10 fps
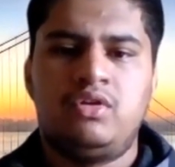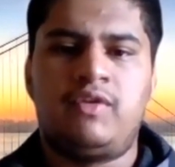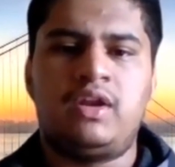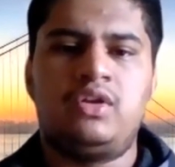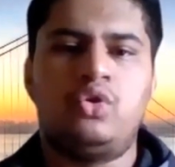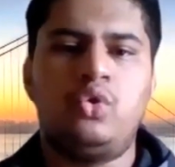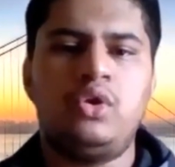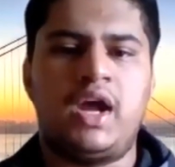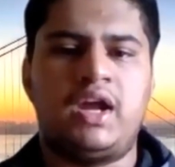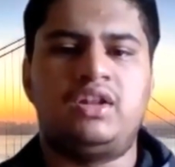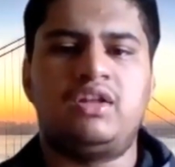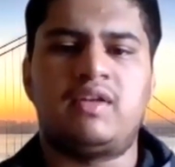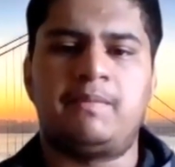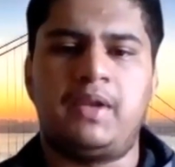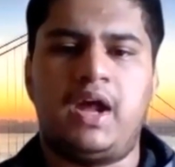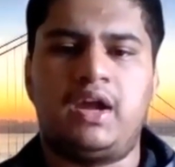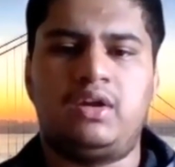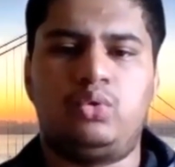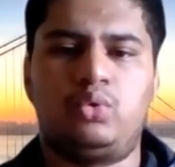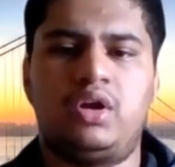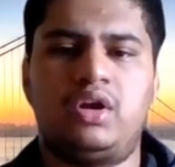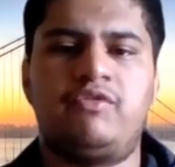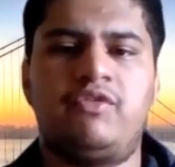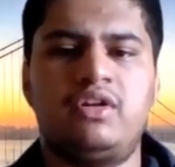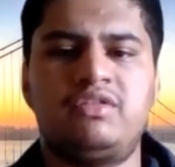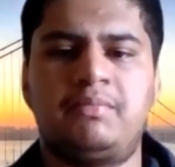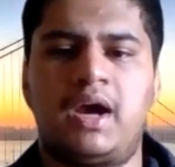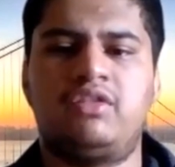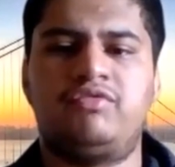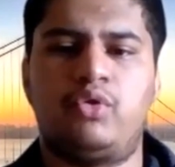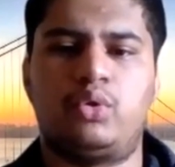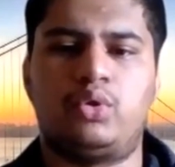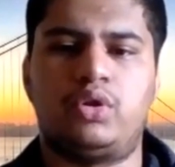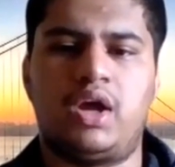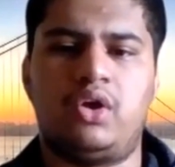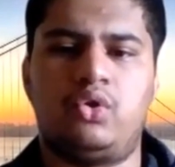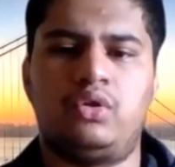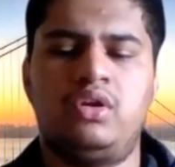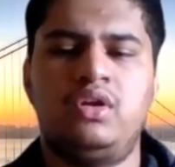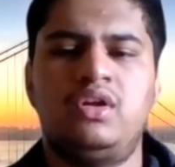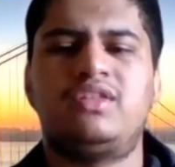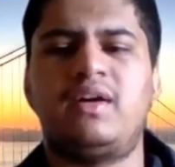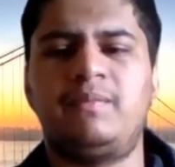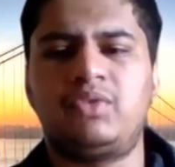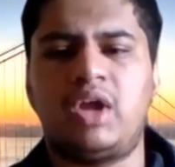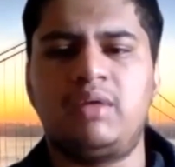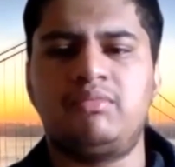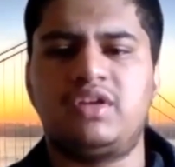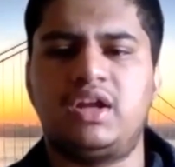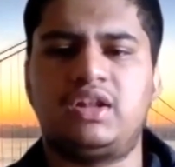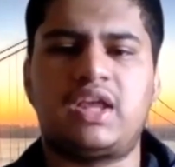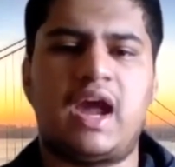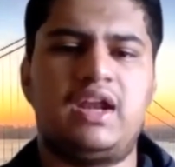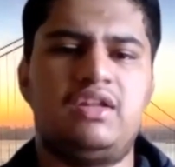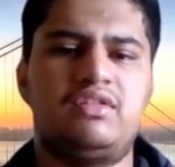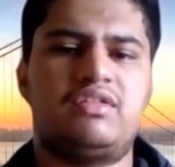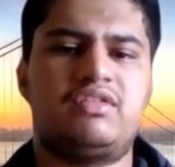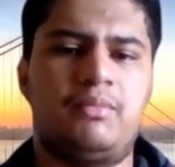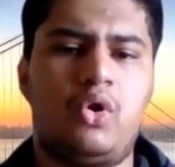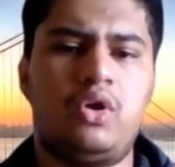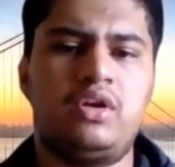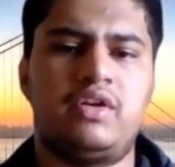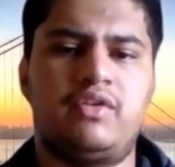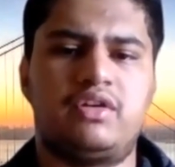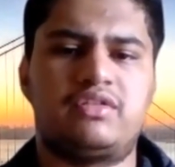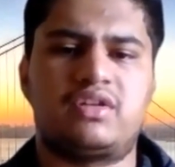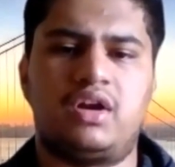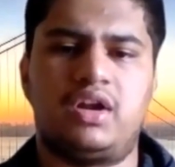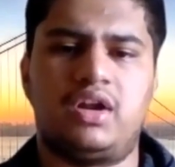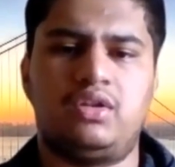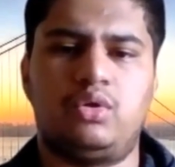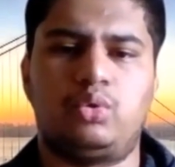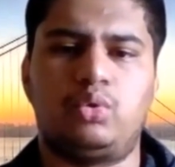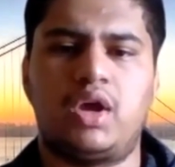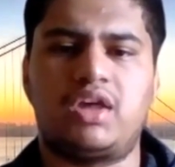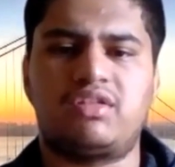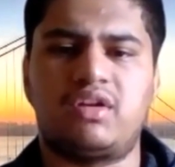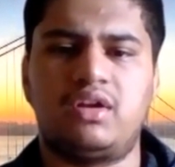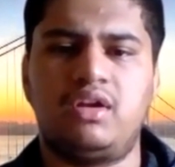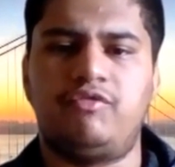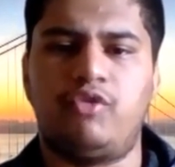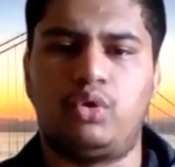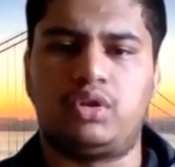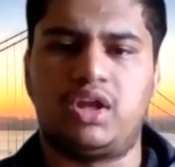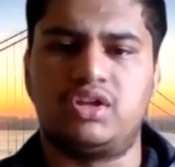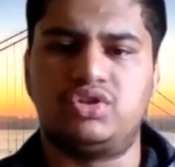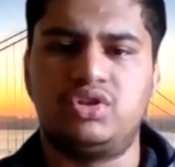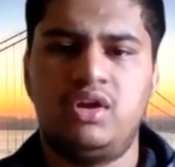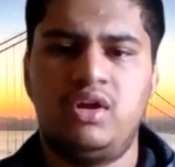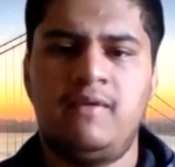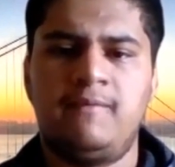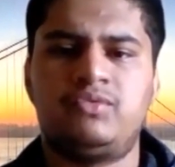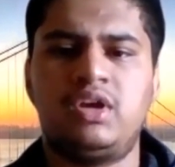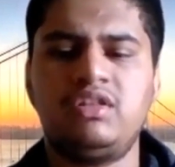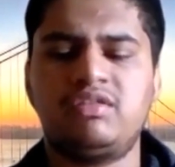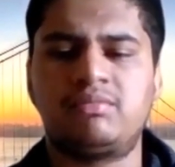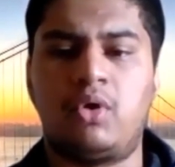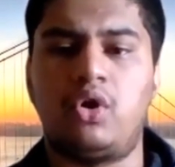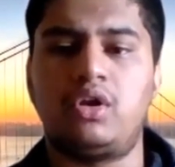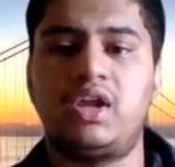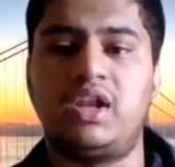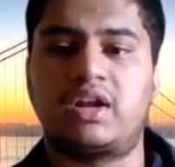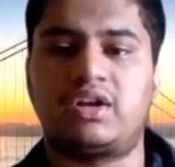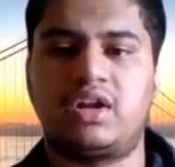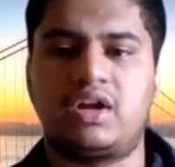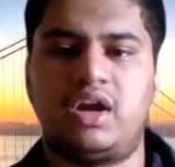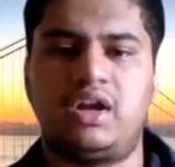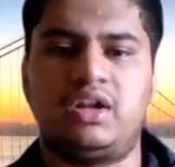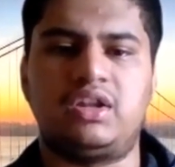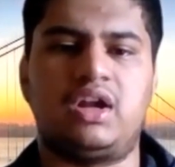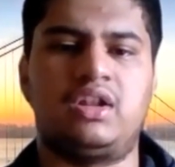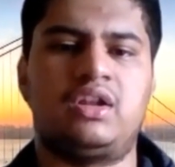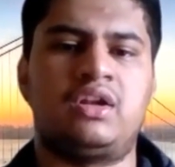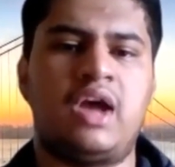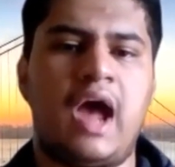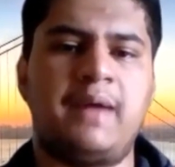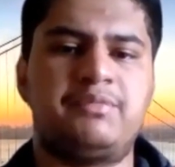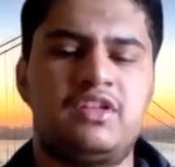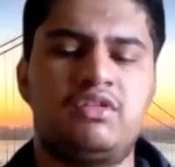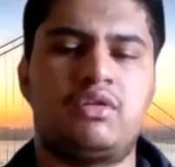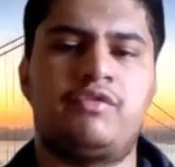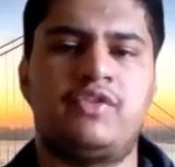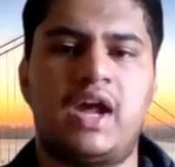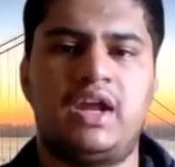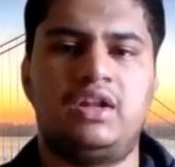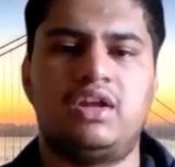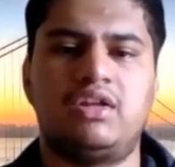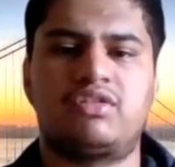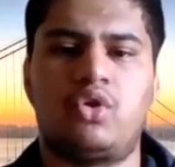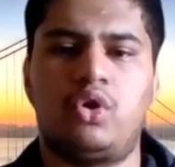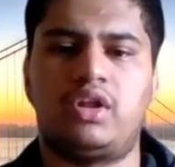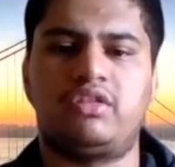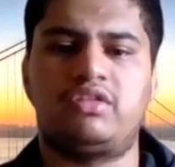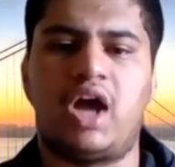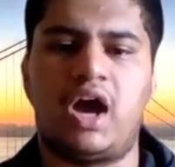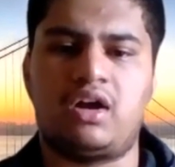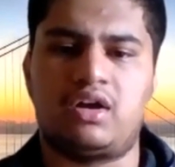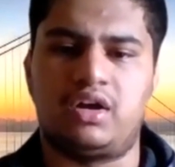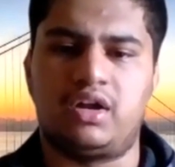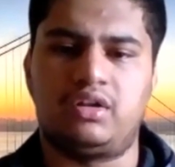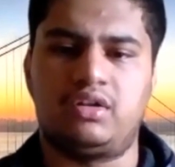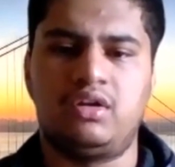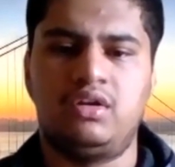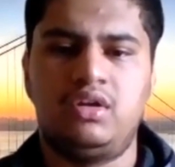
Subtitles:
When no light is applied to the reverse bias photodiode, sometimes it carries a small reverse current due to external voltage. This small electric current under the absence of light is called as dark current.